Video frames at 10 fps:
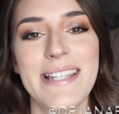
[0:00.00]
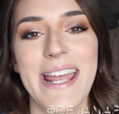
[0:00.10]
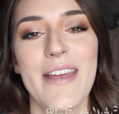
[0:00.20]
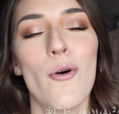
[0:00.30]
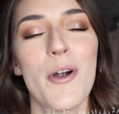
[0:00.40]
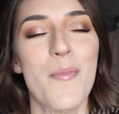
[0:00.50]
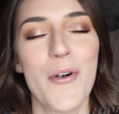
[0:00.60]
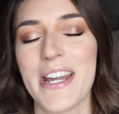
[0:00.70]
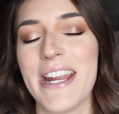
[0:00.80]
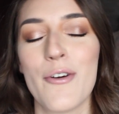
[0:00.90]
day or
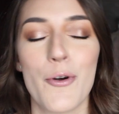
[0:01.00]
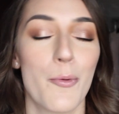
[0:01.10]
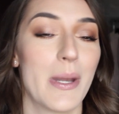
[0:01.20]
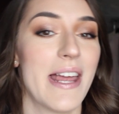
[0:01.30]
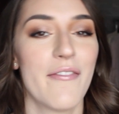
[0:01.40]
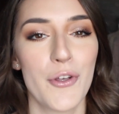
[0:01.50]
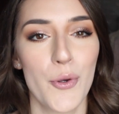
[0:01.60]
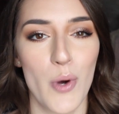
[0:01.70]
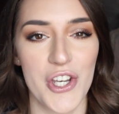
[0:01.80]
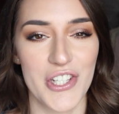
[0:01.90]
morning or whenever
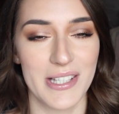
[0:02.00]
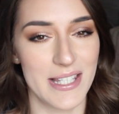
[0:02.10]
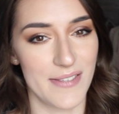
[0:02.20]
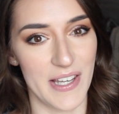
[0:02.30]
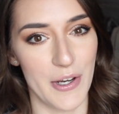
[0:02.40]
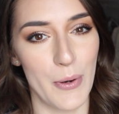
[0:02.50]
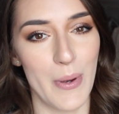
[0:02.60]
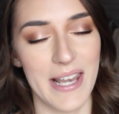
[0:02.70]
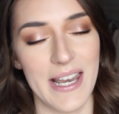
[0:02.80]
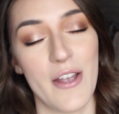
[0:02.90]
you're watching this
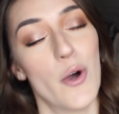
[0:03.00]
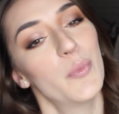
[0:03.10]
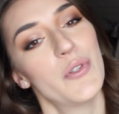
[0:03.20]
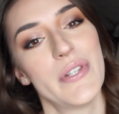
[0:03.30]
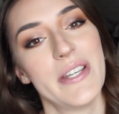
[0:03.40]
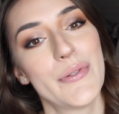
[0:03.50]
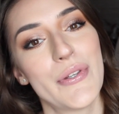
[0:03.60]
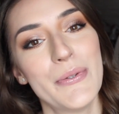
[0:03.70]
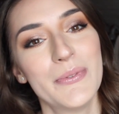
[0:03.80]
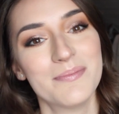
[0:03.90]
video, and I hope to see you
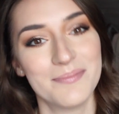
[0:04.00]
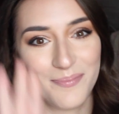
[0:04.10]
soon.